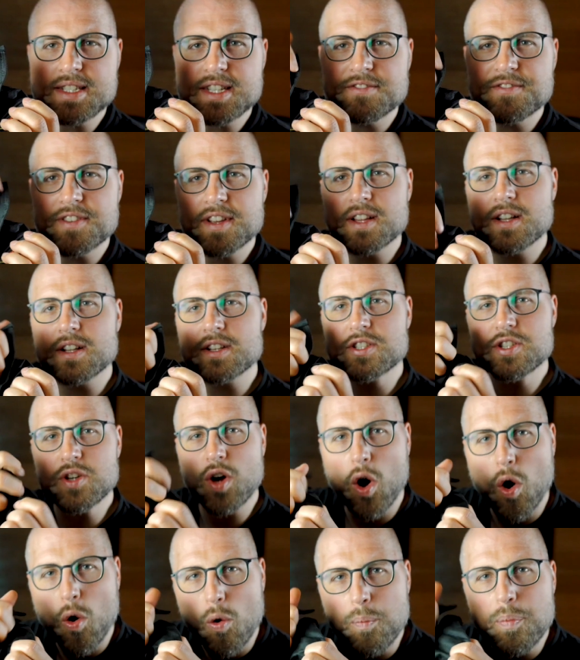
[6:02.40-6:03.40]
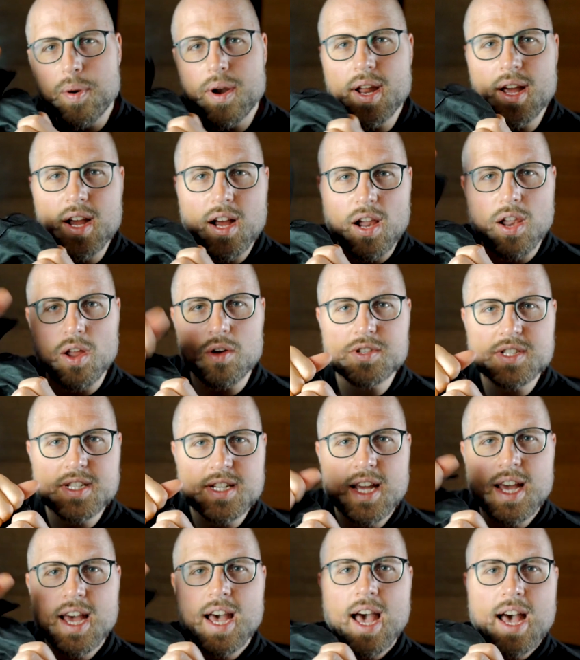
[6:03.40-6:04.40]
it difficult to open and close
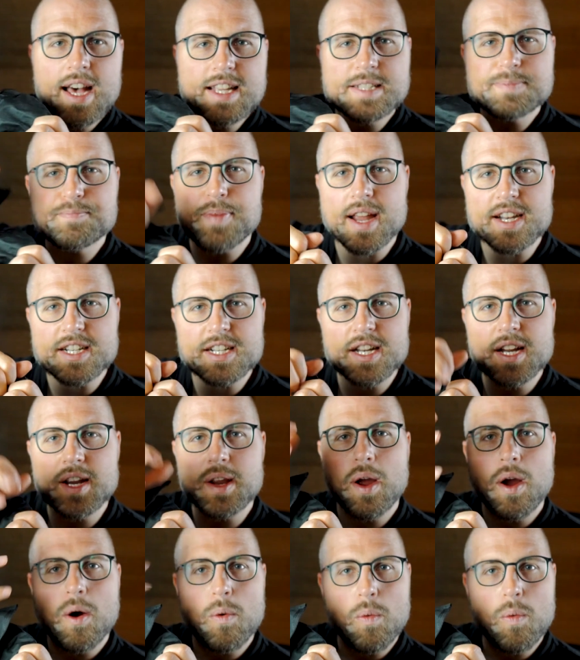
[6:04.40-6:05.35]
it, especially